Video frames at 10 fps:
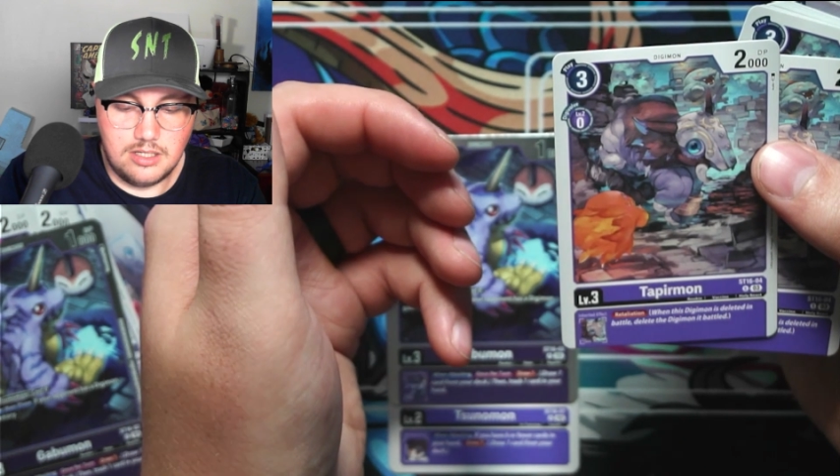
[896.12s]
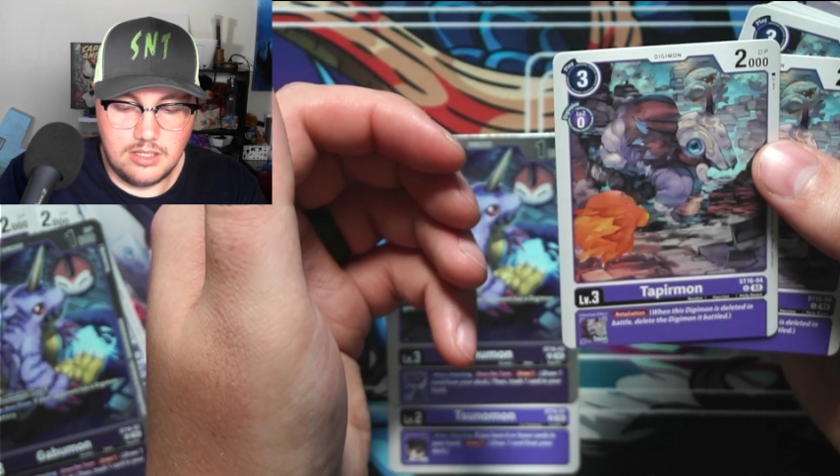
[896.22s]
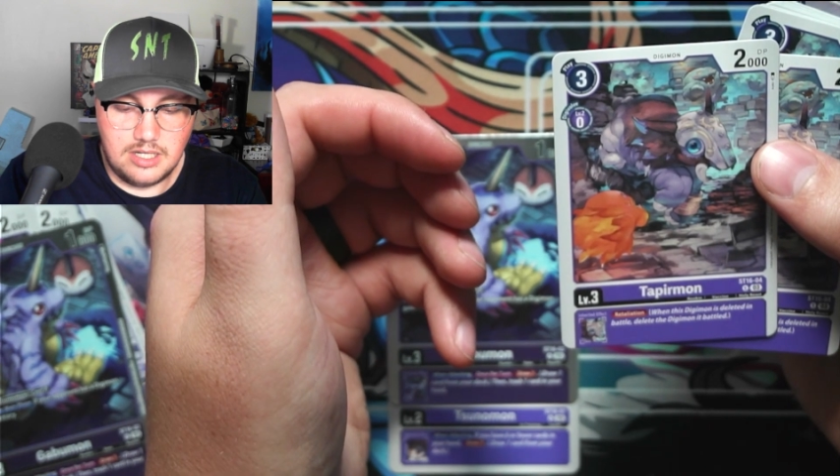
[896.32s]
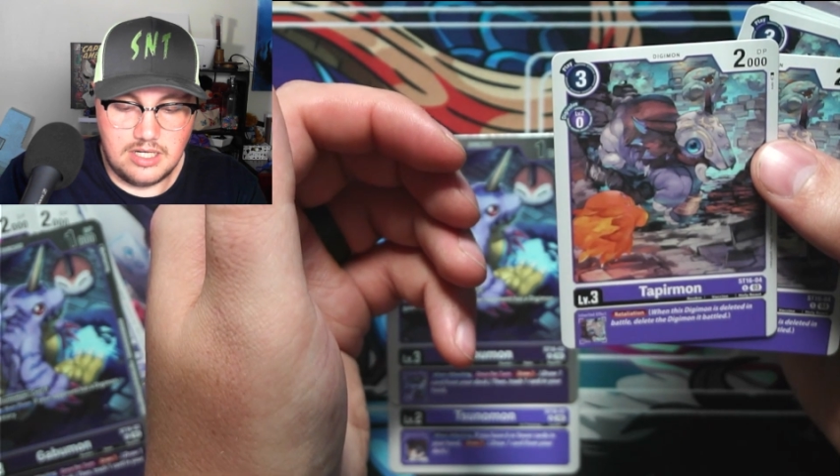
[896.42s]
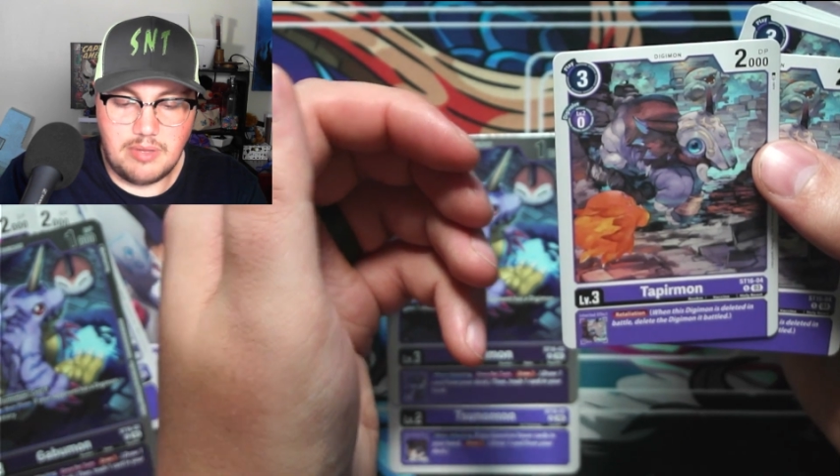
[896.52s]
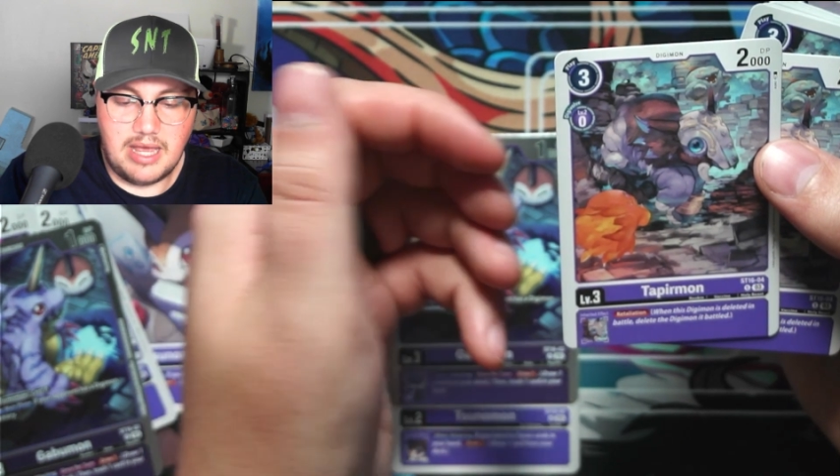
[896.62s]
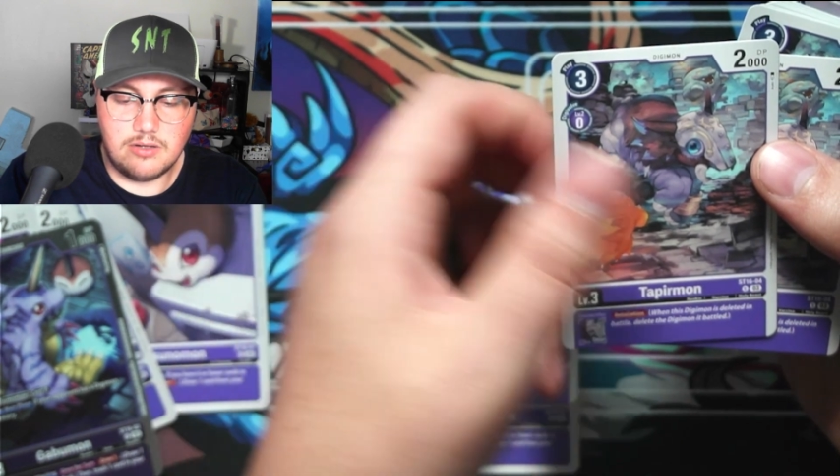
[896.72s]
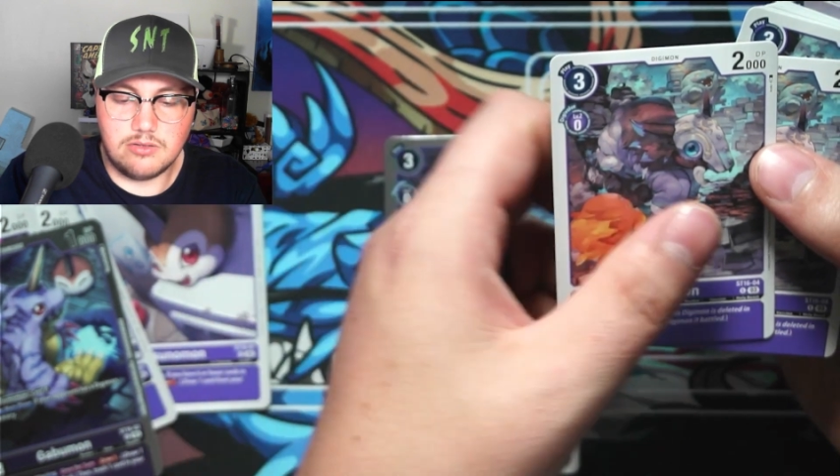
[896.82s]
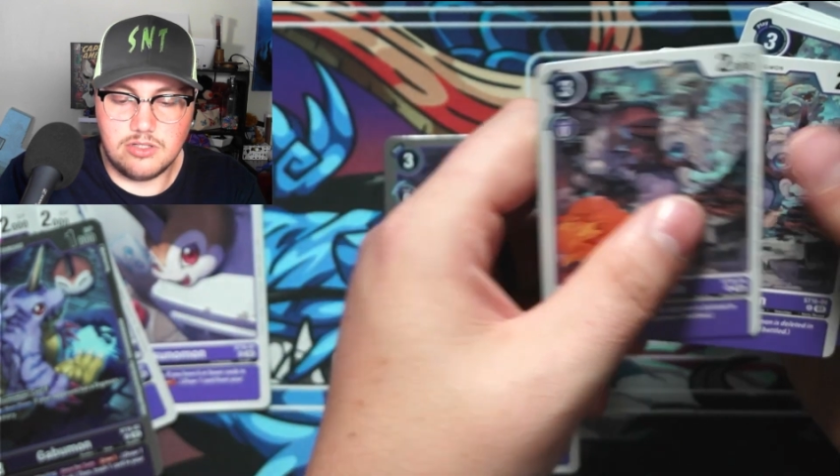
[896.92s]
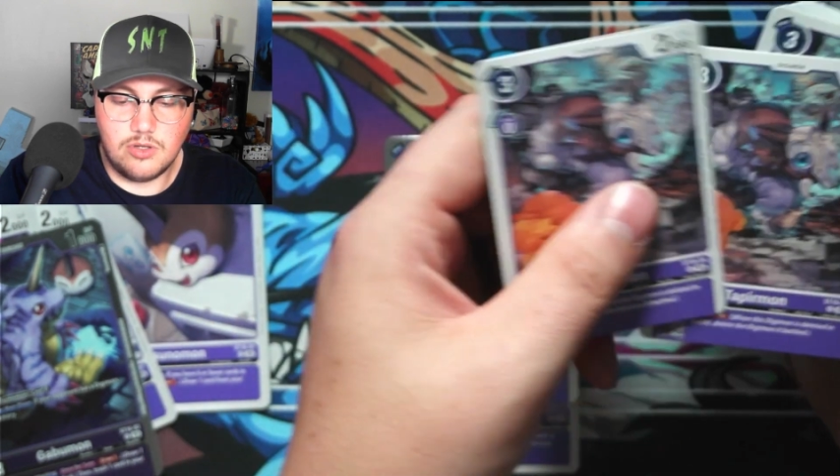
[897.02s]
it
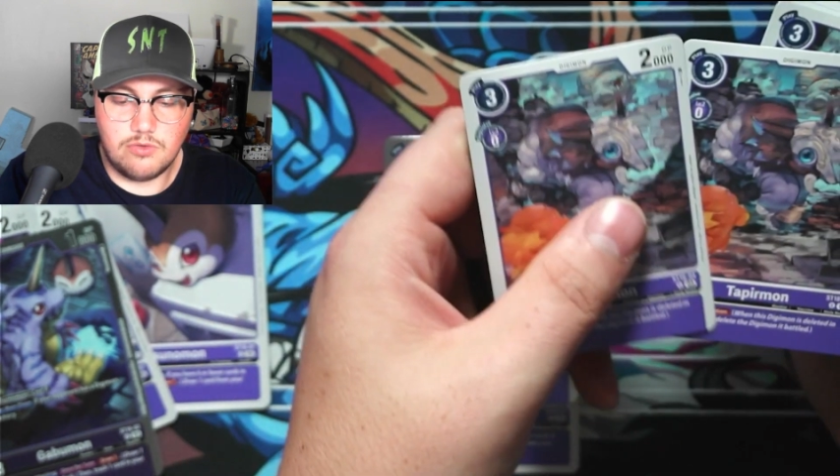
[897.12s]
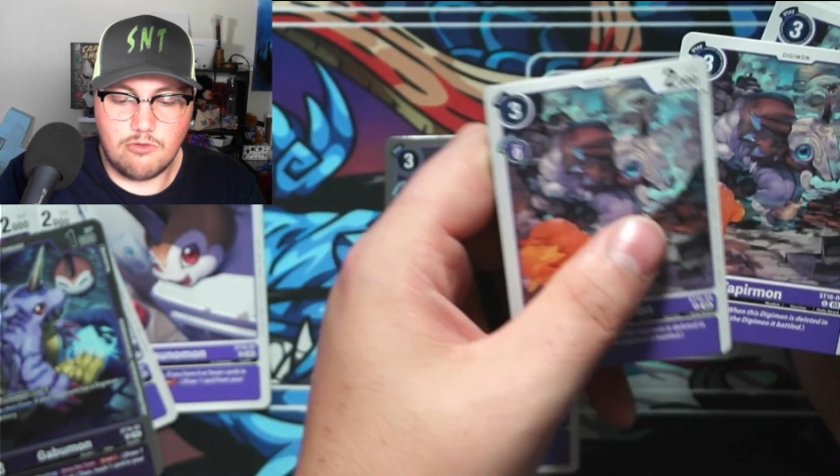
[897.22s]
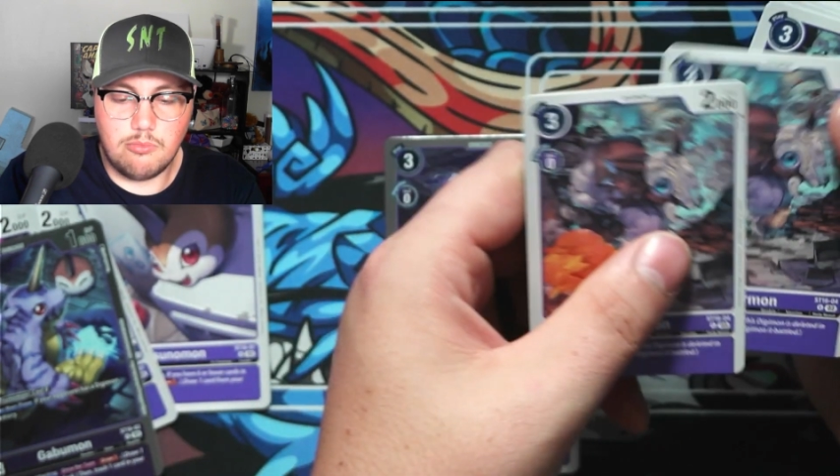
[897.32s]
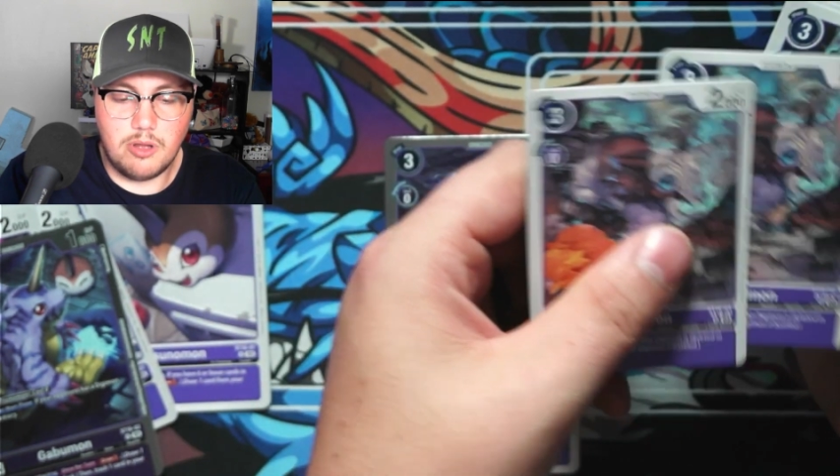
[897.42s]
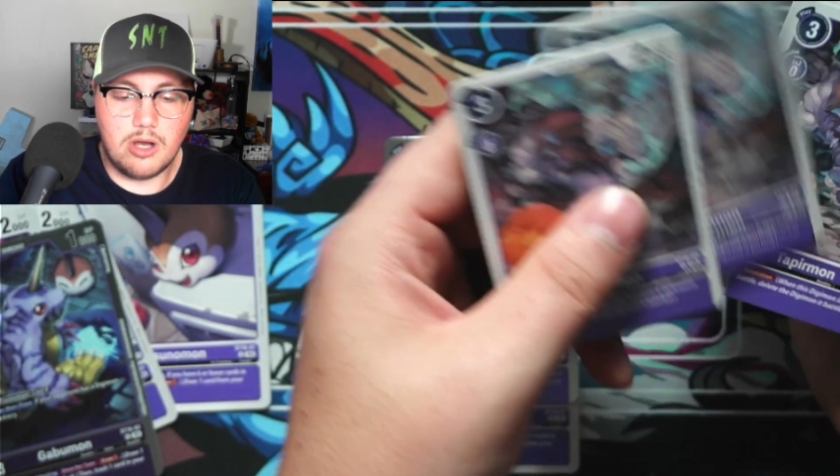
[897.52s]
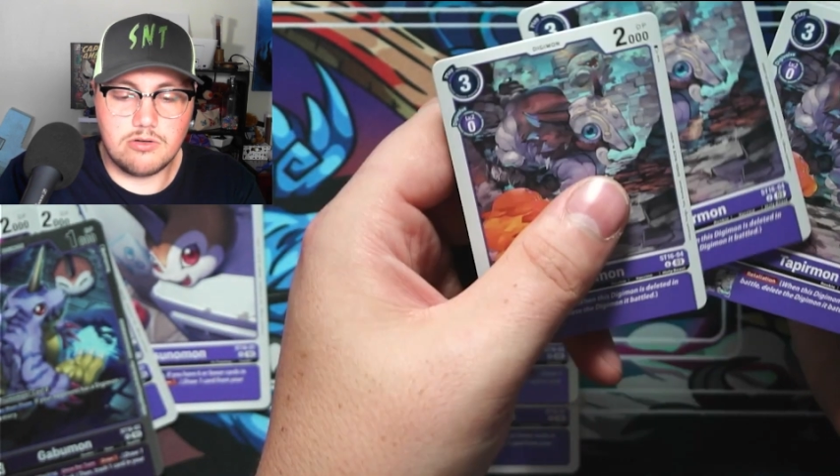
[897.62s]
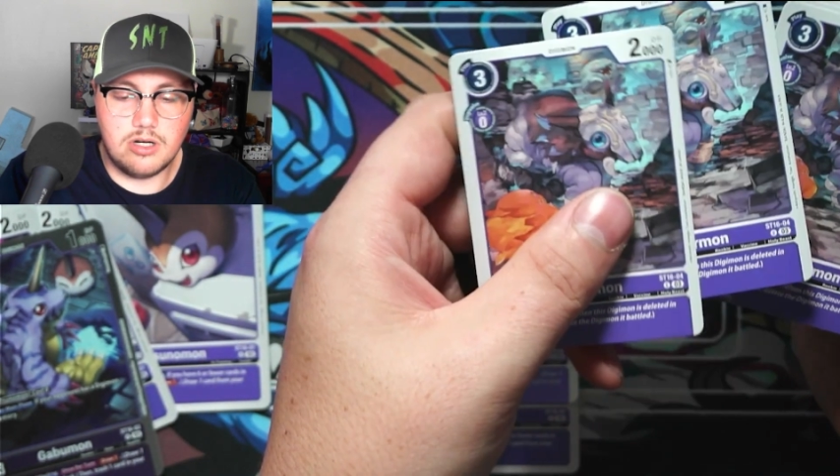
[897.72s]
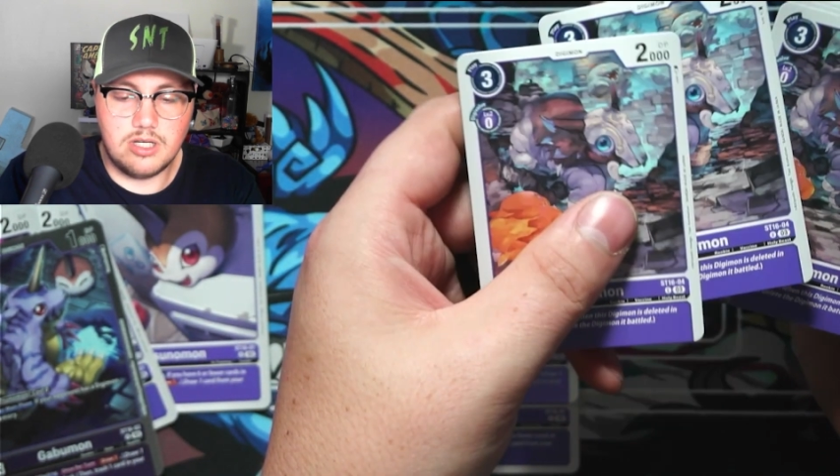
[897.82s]
battled. So throw a blocker on